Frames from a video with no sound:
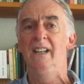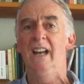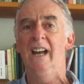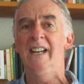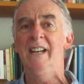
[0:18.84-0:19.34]

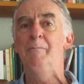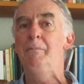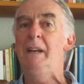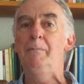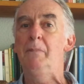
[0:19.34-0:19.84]
I am
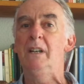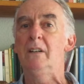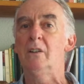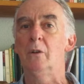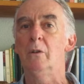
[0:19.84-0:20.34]

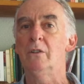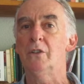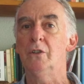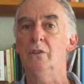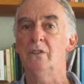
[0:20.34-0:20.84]
member
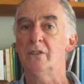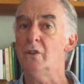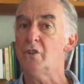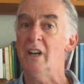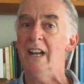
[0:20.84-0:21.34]
also
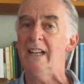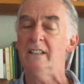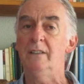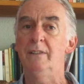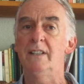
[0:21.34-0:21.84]
social
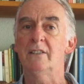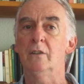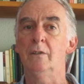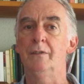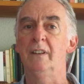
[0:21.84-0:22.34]
activist
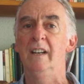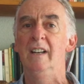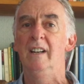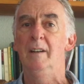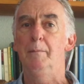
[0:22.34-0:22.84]
of
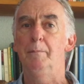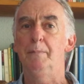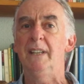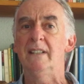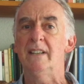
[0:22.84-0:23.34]

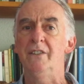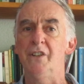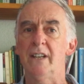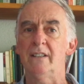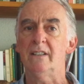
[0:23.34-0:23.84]
Peace and
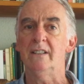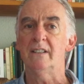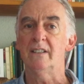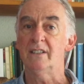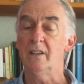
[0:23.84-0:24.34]
Justice
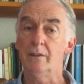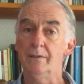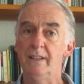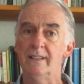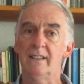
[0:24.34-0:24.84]

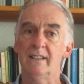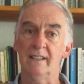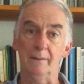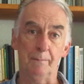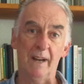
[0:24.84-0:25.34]
Service,
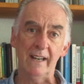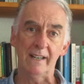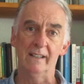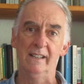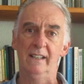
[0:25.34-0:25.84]
SERPAJ.
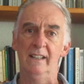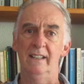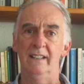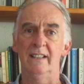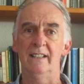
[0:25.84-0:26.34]

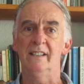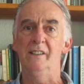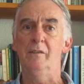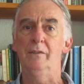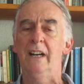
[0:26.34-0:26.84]
It's a
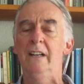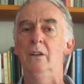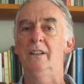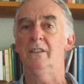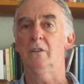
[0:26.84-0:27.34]

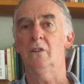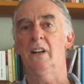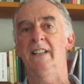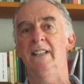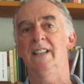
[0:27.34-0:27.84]
nonviolent
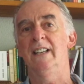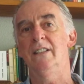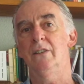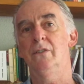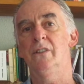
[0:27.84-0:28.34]

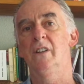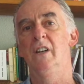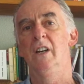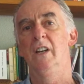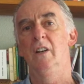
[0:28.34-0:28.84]
organization
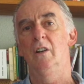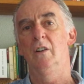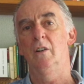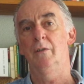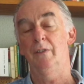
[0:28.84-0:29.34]

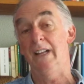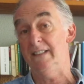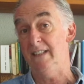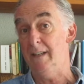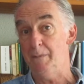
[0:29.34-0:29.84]
of
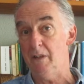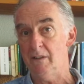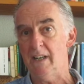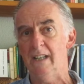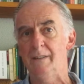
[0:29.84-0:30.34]
Latin
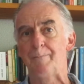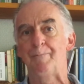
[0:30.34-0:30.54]
America